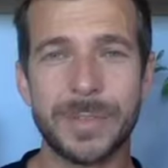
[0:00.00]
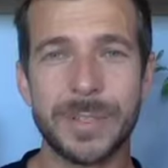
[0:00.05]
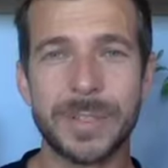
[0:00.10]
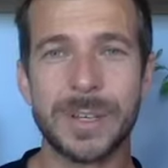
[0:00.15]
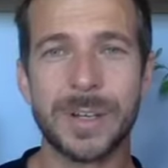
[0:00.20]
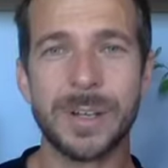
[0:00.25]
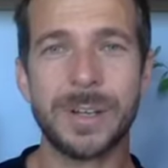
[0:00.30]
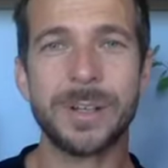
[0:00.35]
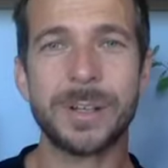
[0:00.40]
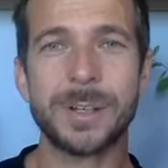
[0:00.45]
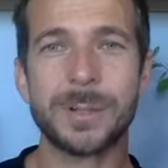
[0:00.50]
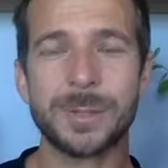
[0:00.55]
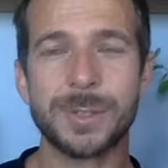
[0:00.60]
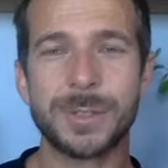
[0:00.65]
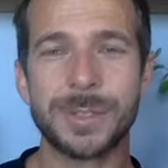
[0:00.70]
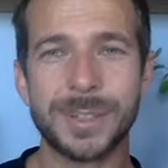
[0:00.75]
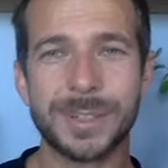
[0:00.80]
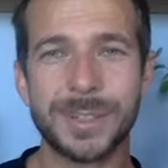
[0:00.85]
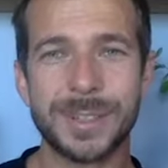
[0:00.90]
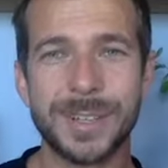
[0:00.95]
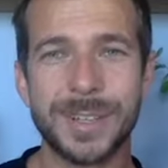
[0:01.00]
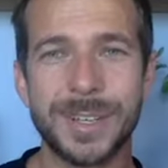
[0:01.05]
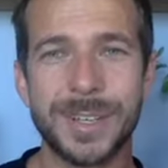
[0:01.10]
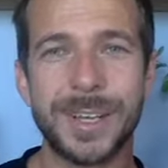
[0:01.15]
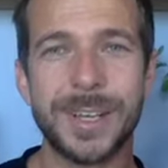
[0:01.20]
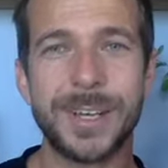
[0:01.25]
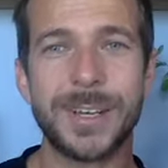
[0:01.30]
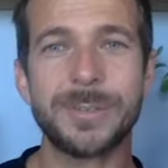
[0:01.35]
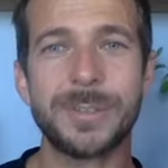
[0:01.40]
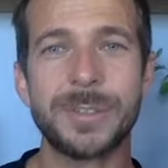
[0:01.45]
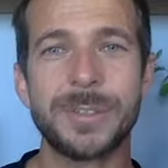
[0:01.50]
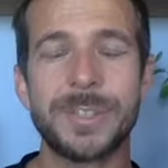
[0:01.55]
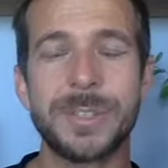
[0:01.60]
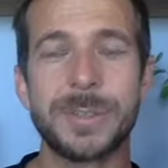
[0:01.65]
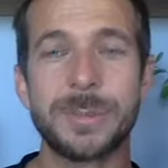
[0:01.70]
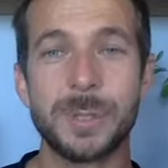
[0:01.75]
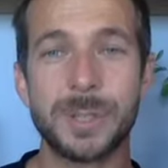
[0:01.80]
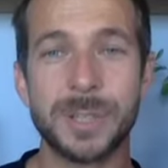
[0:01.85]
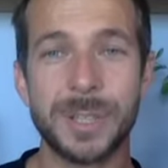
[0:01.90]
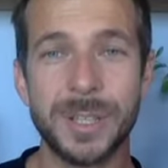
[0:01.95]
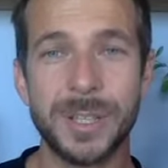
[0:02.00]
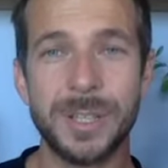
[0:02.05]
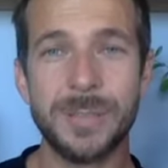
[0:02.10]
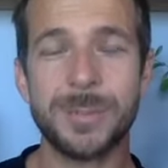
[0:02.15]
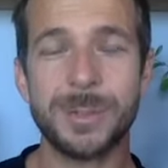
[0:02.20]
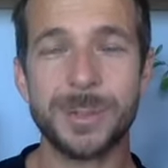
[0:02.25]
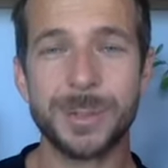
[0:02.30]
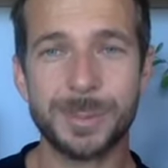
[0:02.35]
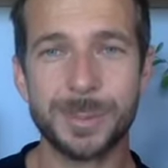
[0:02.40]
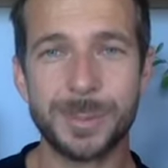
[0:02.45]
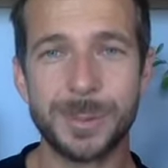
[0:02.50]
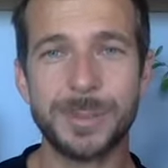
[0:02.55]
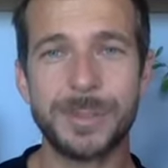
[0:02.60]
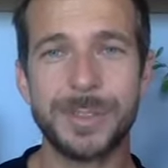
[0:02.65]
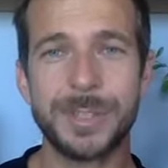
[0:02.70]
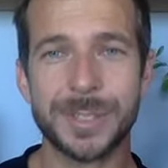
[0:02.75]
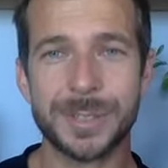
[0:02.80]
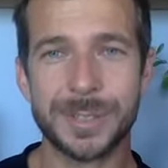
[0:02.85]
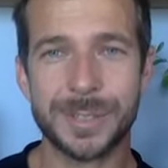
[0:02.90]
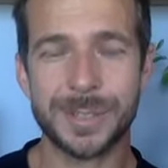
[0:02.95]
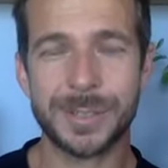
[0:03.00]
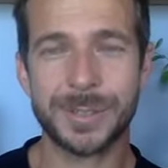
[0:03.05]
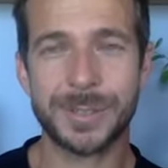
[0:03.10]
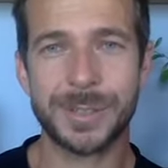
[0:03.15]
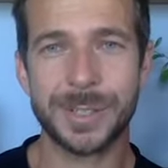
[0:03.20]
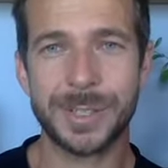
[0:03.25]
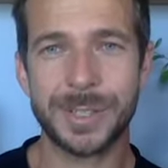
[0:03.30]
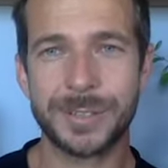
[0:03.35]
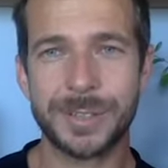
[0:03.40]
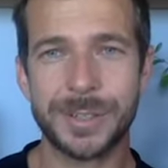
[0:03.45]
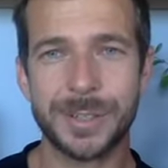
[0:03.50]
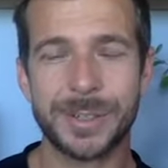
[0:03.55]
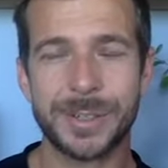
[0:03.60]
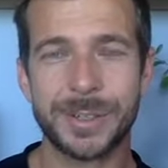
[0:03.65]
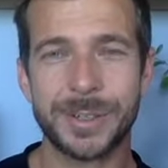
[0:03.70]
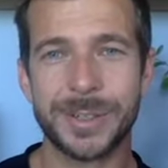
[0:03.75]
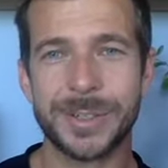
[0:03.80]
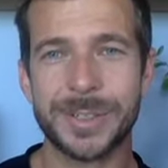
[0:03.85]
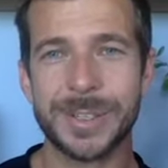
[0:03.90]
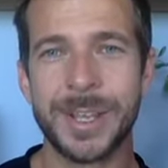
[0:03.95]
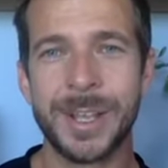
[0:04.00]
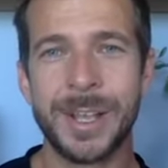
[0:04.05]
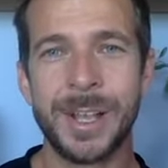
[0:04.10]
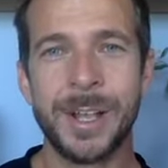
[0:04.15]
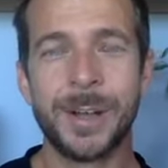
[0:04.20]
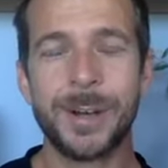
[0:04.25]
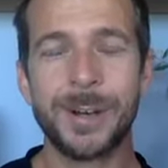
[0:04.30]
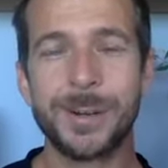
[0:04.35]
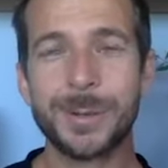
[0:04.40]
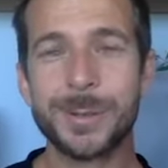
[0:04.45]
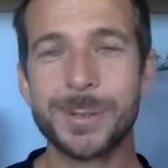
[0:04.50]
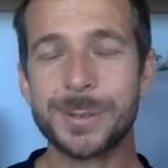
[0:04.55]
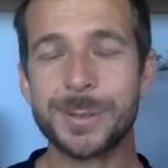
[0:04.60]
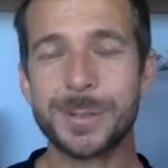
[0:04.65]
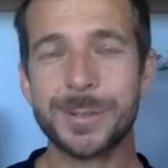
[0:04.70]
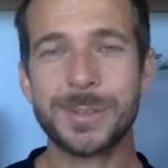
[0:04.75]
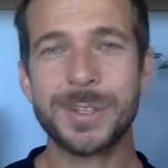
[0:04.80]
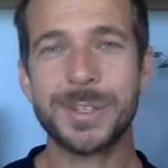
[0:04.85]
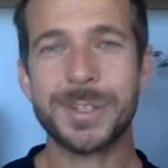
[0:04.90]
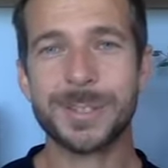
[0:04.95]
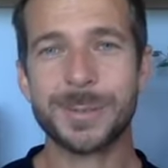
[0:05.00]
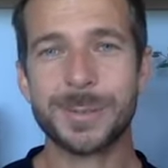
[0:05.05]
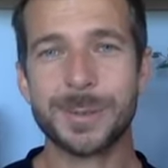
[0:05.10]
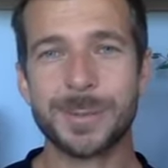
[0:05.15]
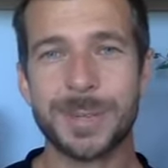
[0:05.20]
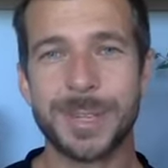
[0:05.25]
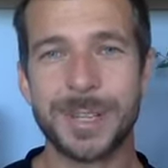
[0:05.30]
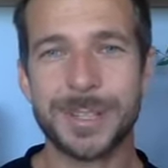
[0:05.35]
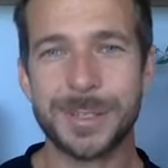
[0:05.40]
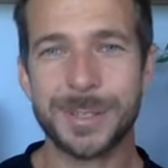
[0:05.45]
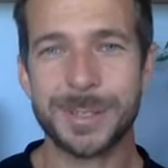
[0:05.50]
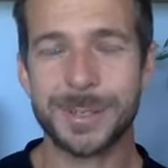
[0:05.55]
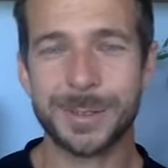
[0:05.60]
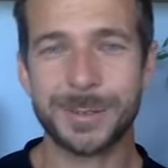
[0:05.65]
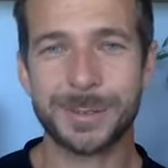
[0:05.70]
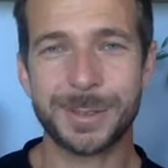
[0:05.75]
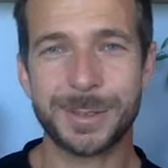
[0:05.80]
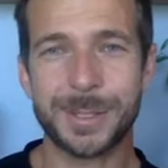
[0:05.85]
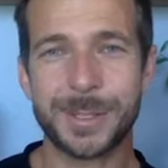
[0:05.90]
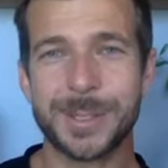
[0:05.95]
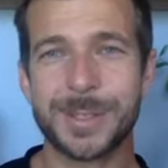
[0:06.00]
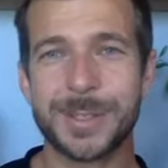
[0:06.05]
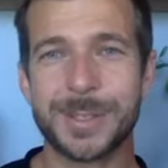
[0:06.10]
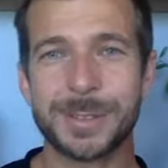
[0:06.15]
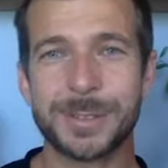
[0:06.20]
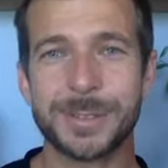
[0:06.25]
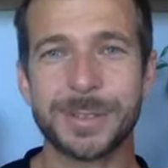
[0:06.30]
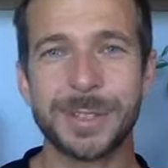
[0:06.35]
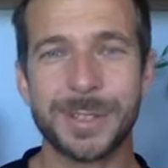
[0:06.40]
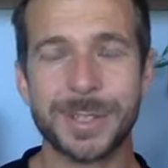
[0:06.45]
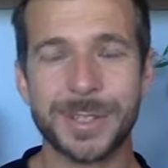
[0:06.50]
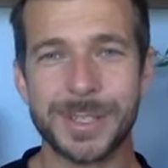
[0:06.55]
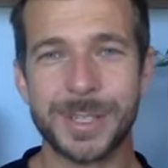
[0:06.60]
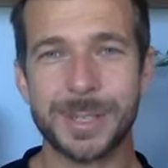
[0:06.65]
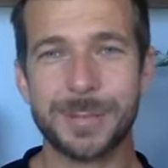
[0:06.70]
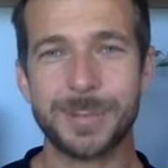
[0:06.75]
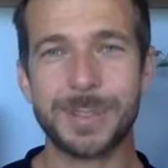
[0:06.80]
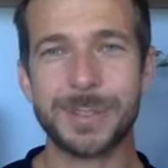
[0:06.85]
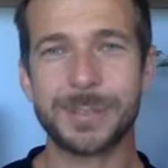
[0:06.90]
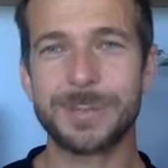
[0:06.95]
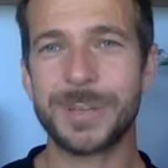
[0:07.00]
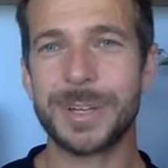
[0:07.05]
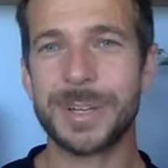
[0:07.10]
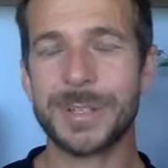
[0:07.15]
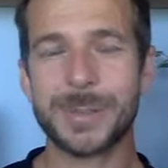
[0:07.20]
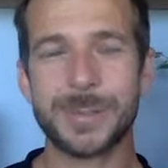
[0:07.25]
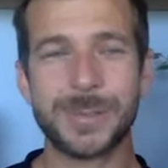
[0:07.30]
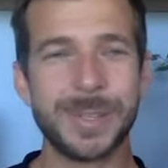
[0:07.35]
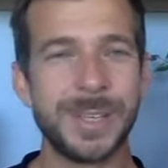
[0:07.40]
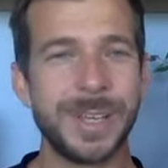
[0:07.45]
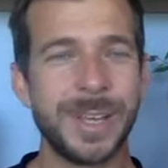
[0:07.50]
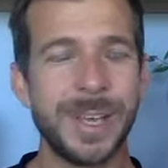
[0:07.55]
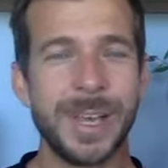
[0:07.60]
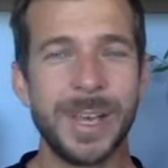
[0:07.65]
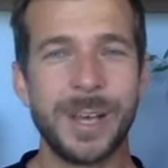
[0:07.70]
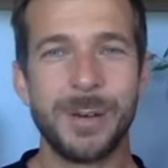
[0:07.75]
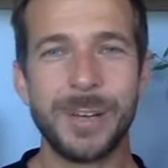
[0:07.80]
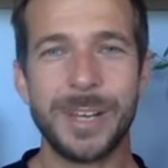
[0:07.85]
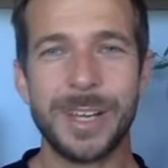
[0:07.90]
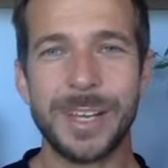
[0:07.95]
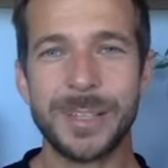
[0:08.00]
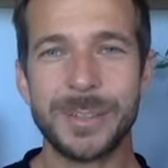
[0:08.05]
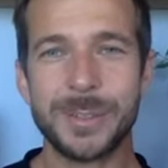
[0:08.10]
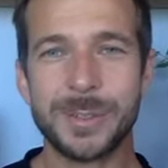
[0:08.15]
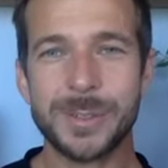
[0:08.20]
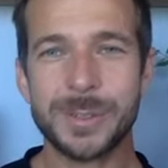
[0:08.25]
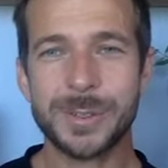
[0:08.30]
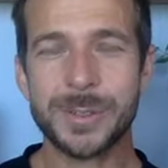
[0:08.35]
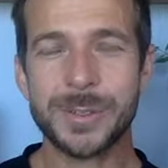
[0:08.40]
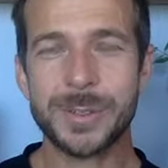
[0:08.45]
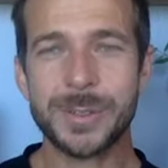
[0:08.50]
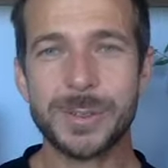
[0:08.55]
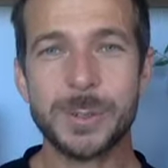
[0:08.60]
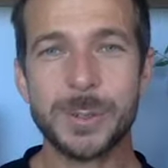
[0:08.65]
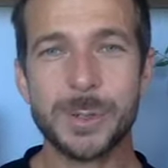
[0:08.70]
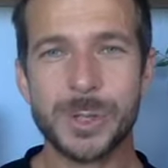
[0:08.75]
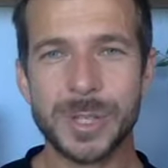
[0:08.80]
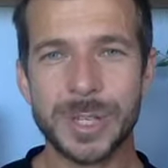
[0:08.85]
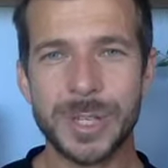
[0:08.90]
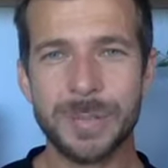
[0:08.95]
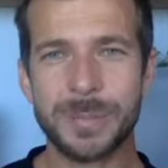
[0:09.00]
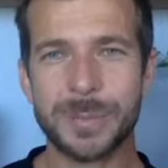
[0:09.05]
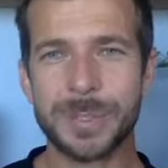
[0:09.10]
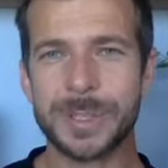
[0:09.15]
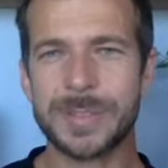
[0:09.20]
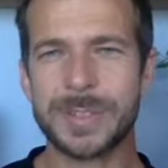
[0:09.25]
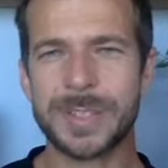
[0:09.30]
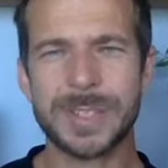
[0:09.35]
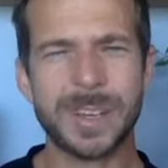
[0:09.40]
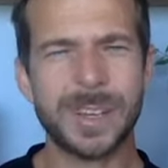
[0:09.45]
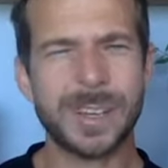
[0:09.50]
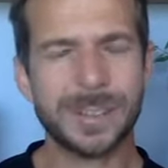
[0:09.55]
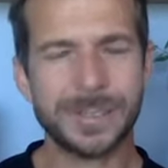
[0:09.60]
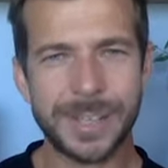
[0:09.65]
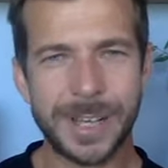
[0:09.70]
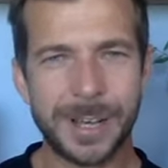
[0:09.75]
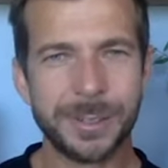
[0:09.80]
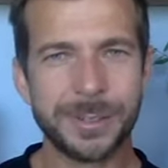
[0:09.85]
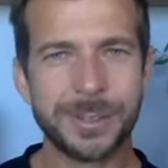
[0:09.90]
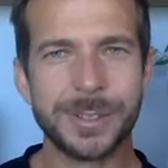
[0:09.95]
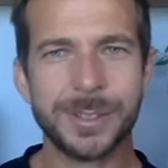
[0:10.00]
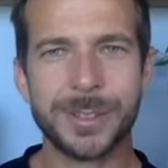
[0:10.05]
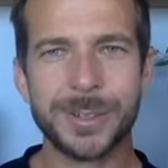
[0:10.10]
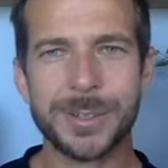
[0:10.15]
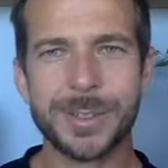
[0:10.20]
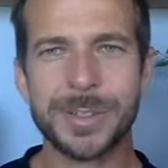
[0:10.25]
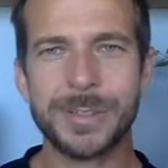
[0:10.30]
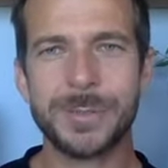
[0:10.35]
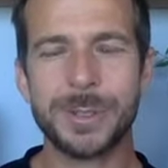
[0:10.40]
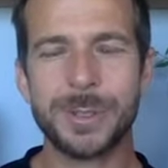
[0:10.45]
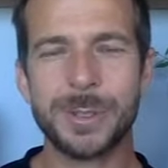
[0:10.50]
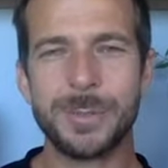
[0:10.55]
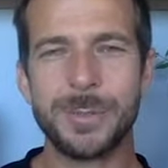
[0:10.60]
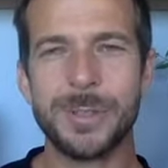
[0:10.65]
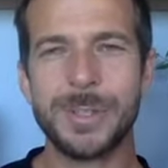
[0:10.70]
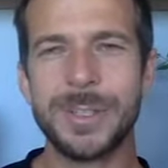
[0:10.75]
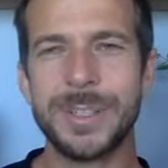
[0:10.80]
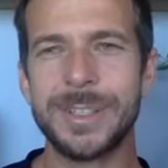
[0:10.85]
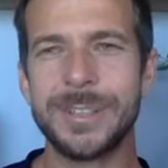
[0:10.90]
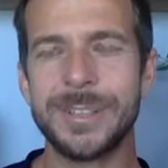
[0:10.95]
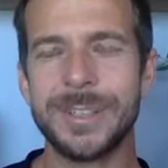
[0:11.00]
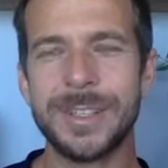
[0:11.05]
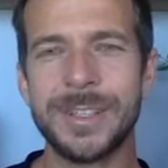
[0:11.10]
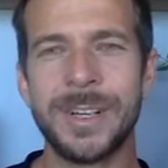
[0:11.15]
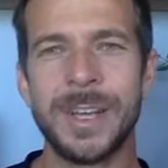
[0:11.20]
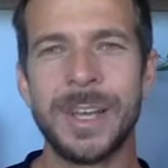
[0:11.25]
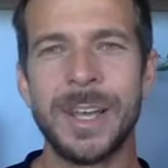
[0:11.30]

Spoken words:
this hunger will not die out, that it will keep on moving and stirring in their hearts. Also, we've seen some amazing conversions over the last couple of months. We had two Sotho shepherds that's kind of outcast in the community there